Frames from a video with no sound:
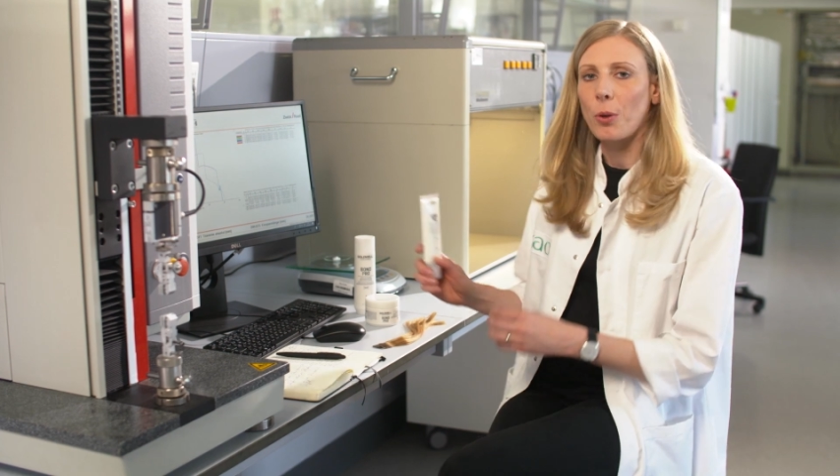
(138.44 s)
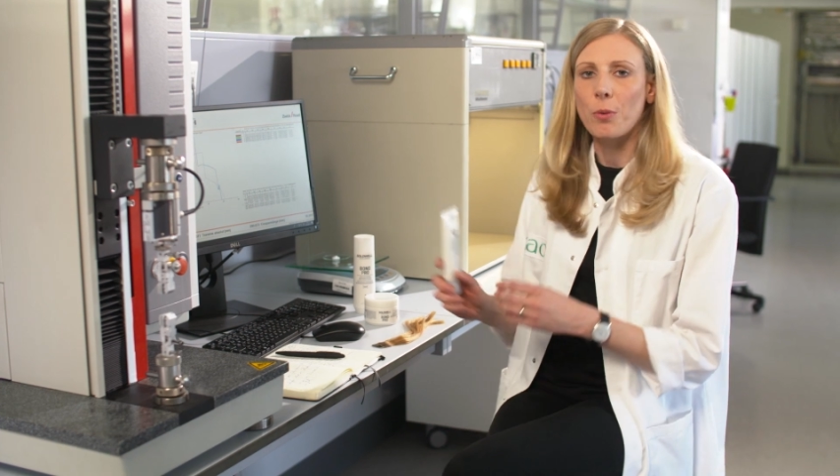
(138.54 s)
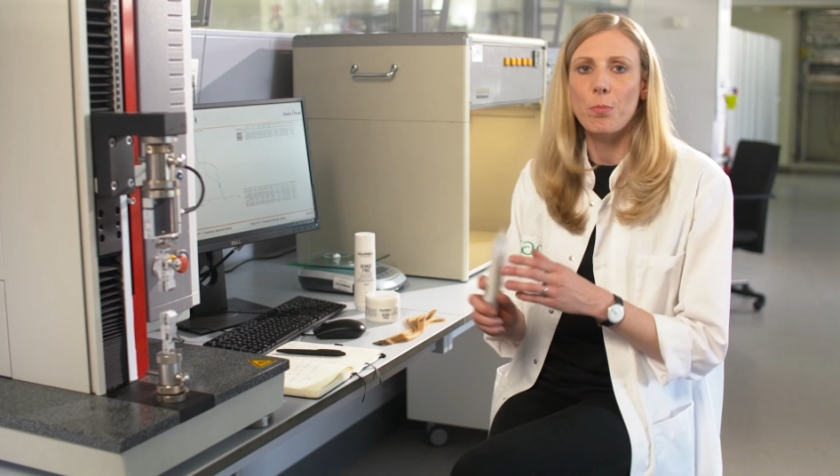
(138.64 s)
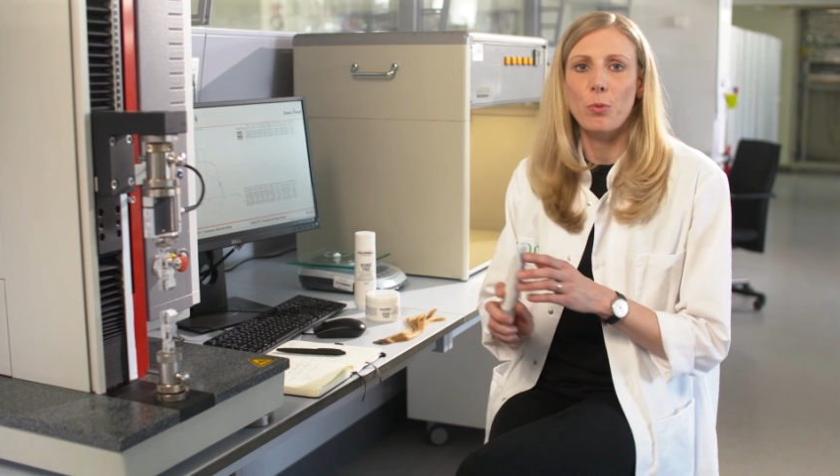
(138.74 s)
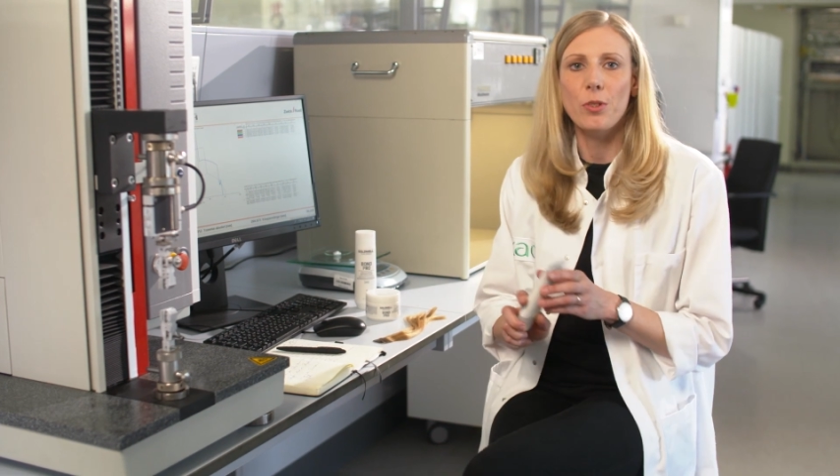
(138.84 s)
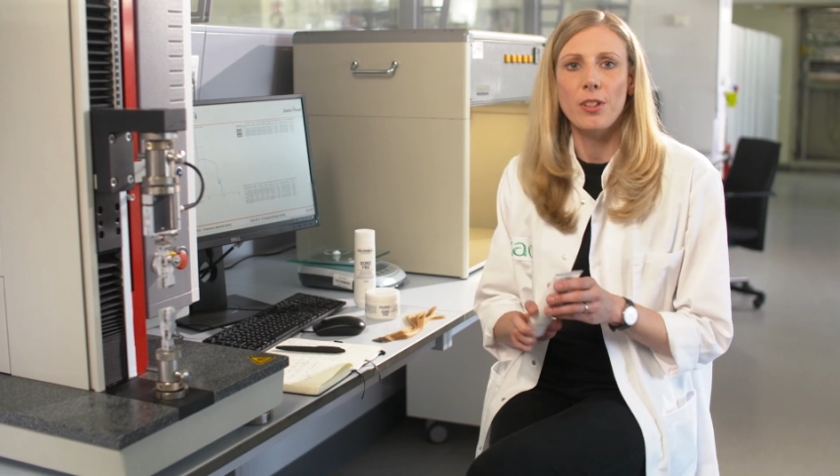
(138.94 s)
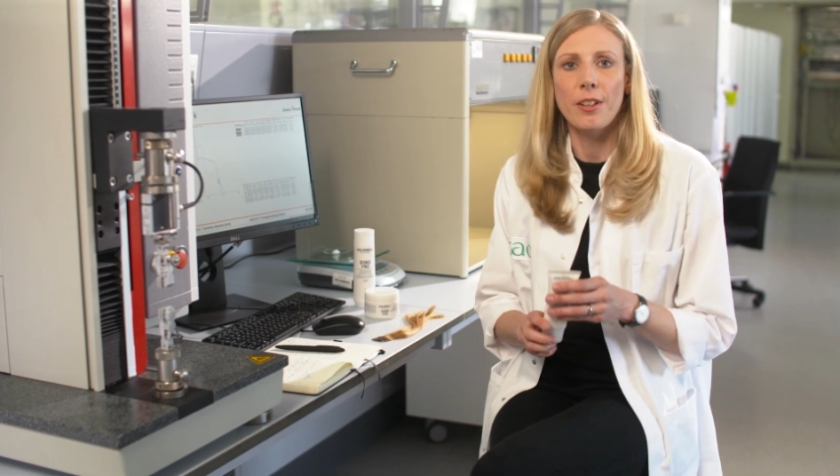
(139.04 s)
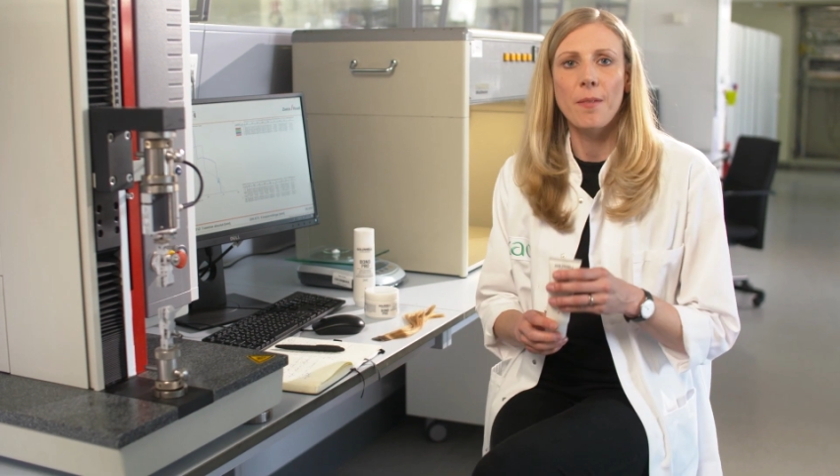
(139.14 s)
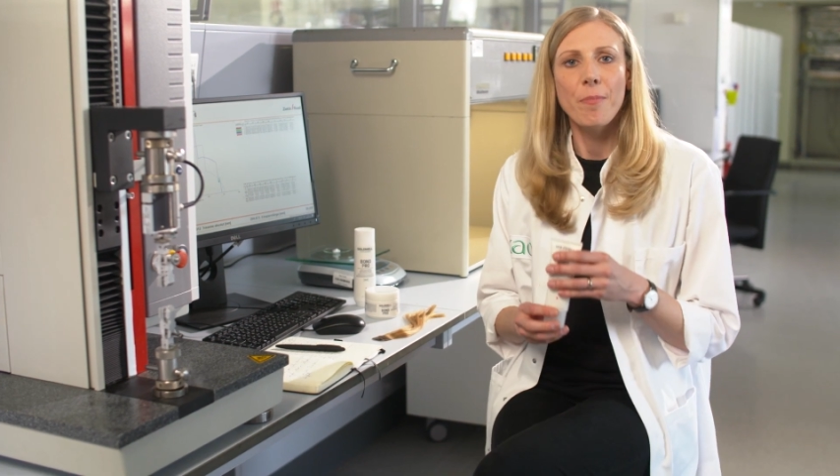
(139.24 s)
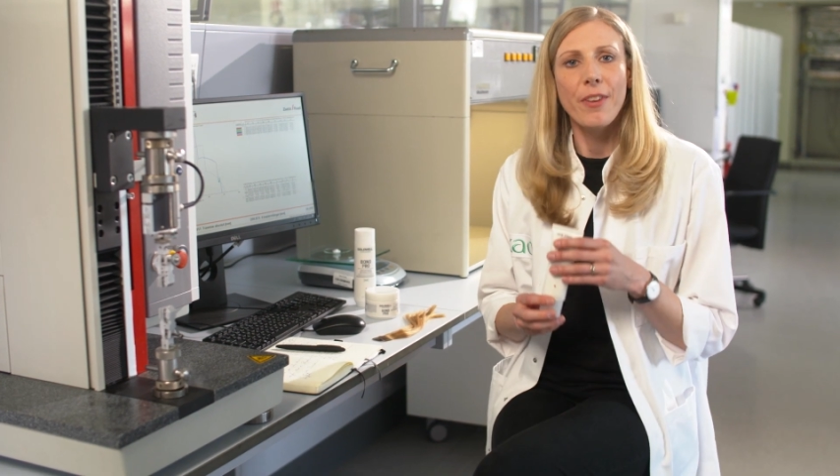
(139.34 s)
bond
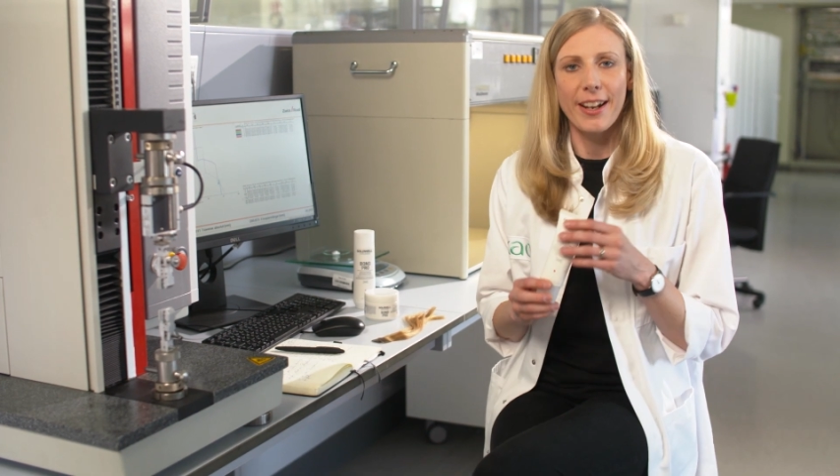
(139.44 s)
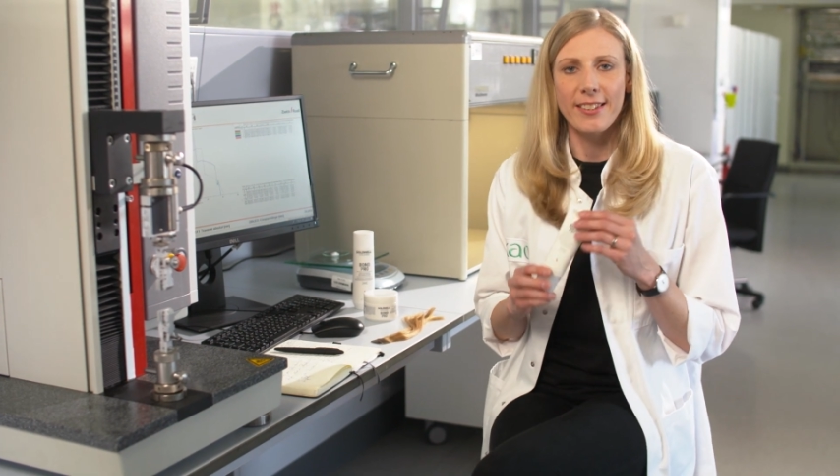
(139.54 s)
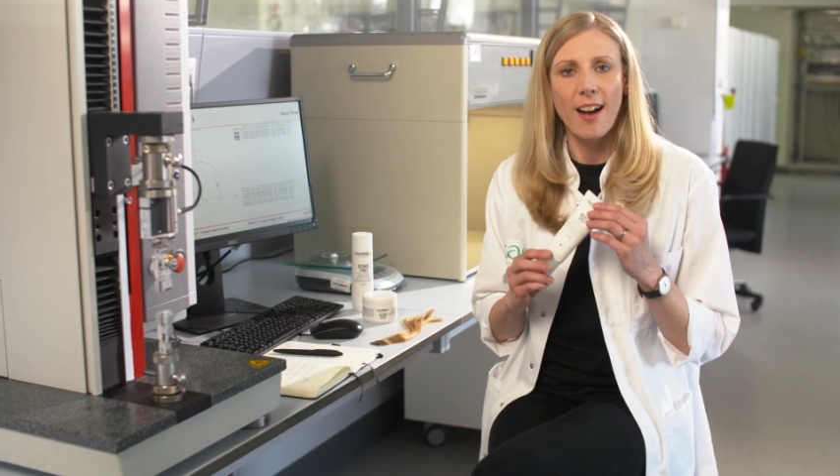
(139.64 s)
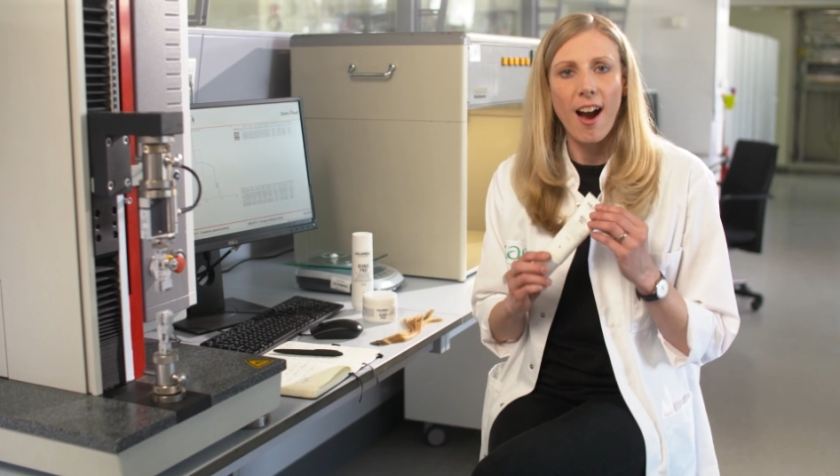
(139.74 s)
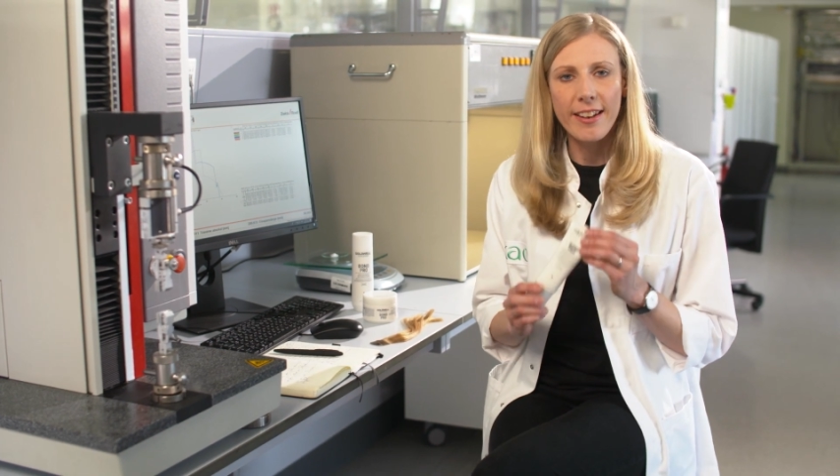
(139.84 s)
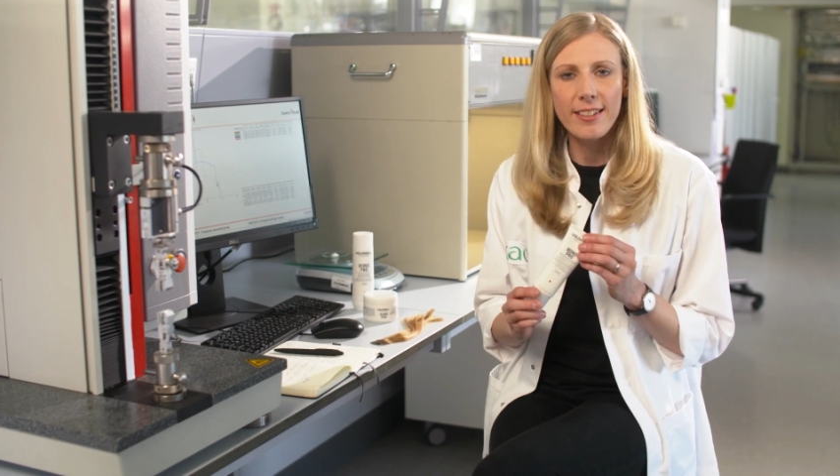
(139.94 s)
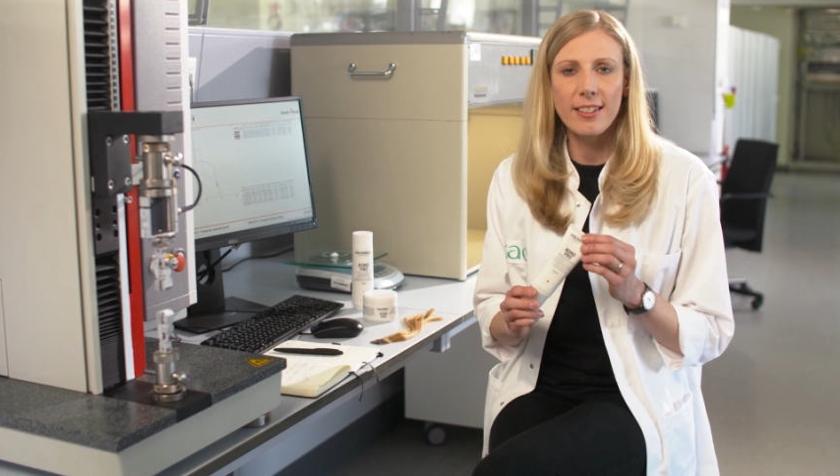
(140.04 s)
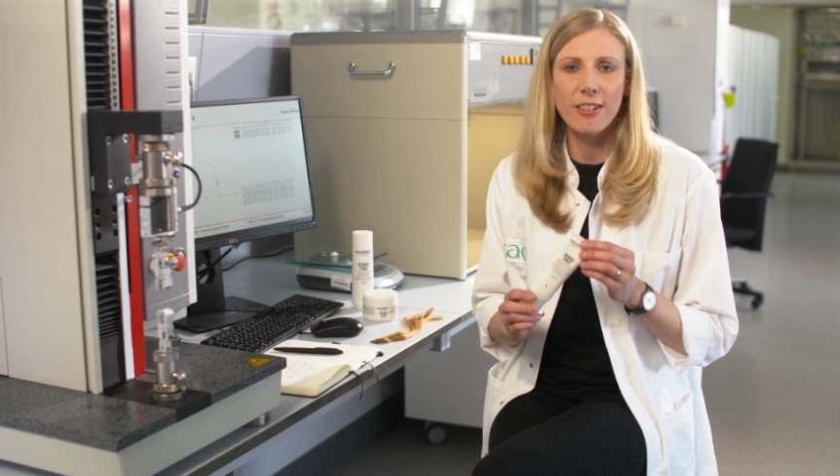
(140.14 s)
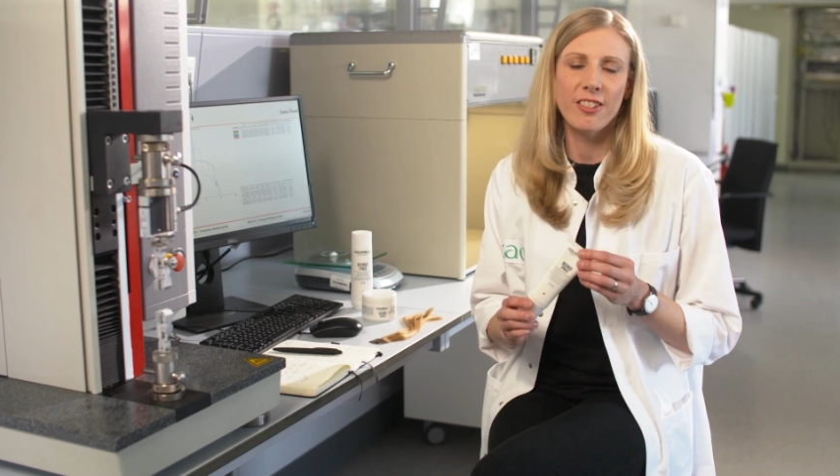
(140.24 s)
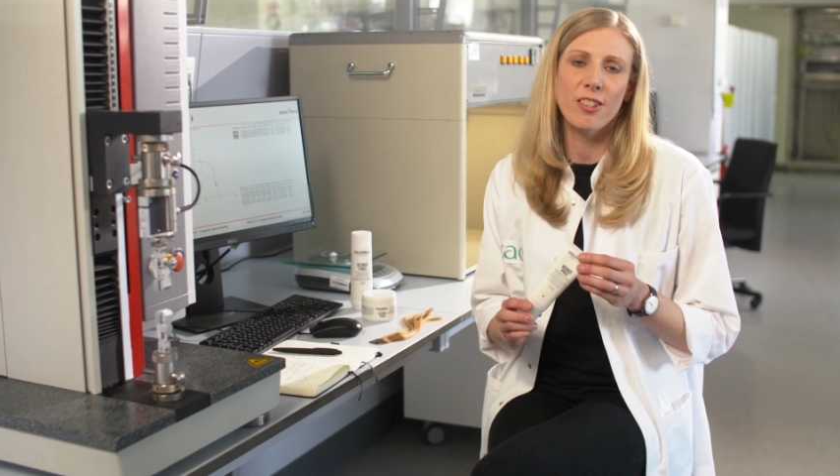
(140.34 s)
booster has the
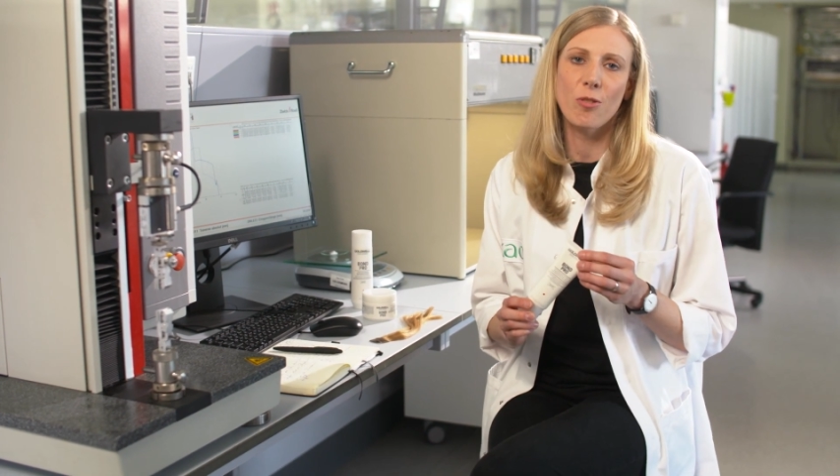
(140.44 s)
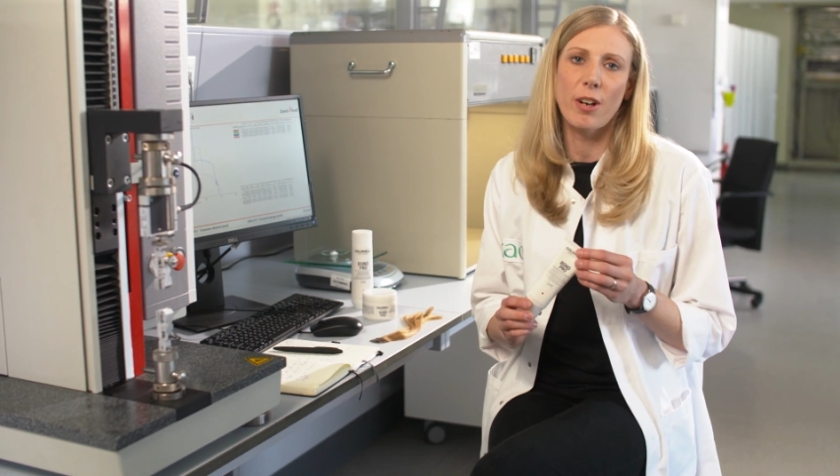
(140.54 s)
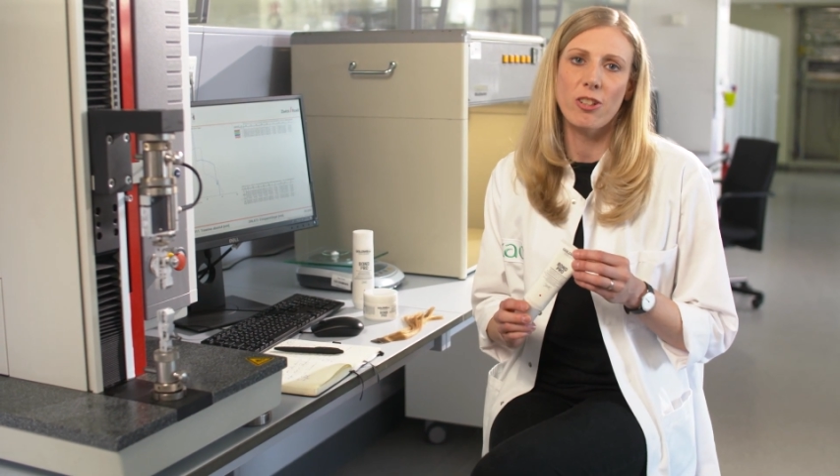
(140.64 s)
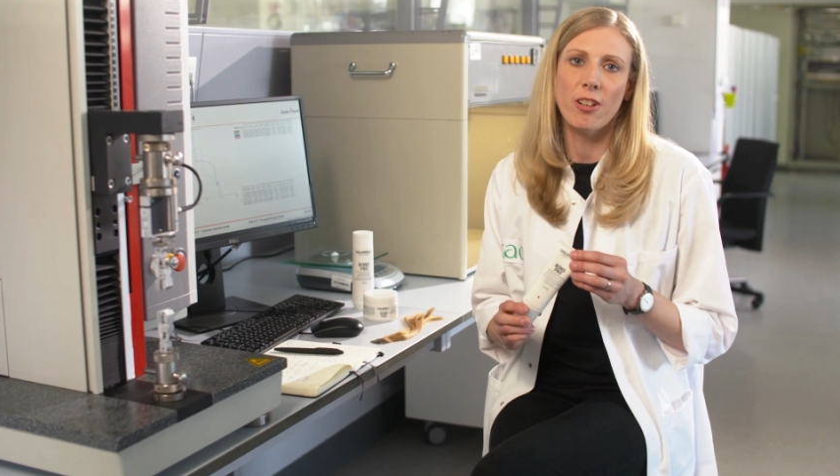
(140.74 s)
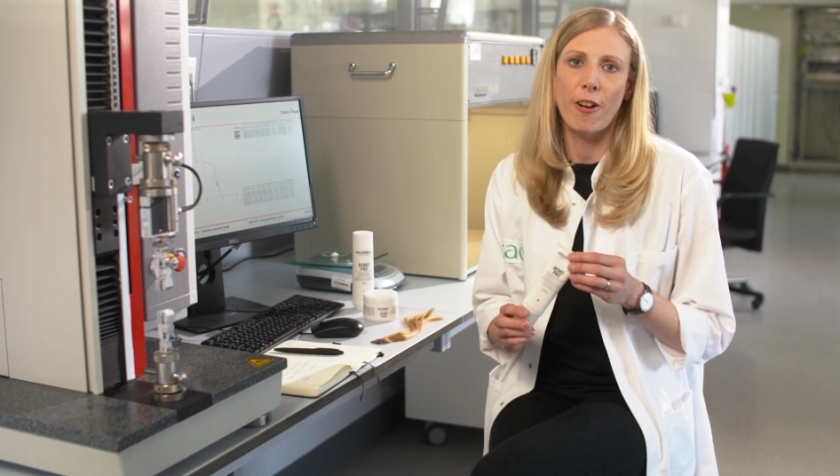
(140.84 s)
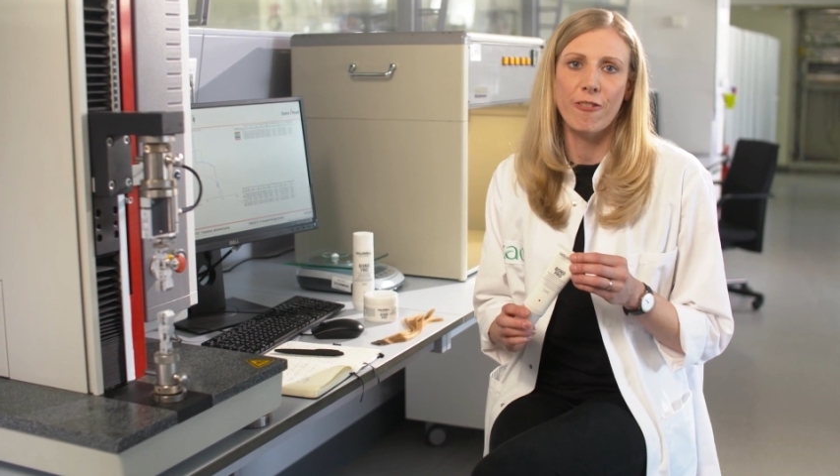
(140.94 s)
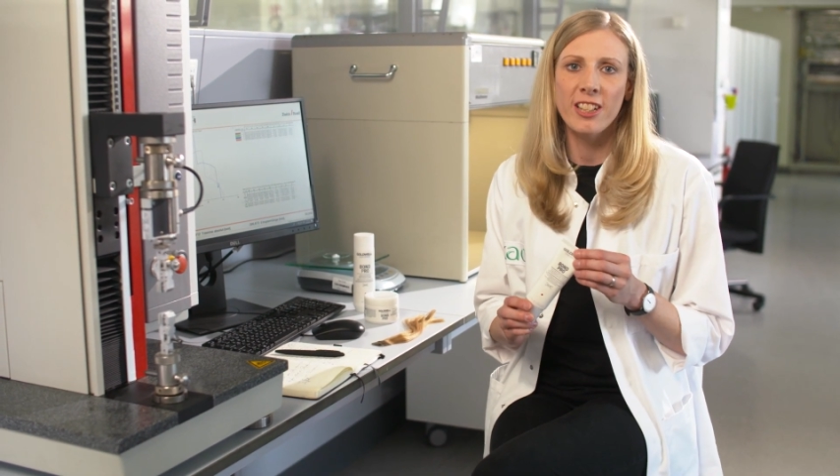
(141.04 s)
highest concentration of